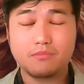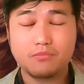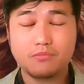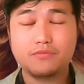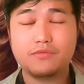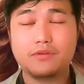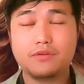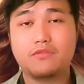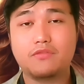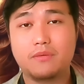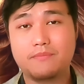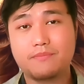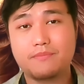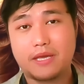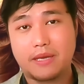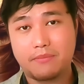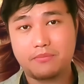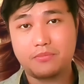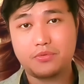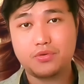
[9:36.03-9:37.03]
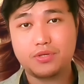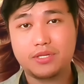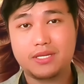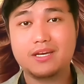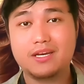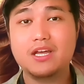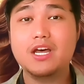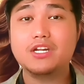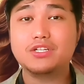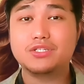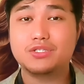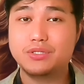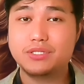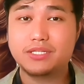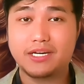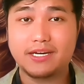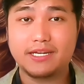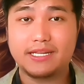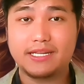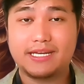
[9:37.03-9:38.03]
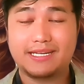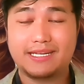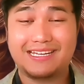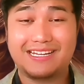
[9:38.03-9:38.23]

moving from Cambodia to Thailand.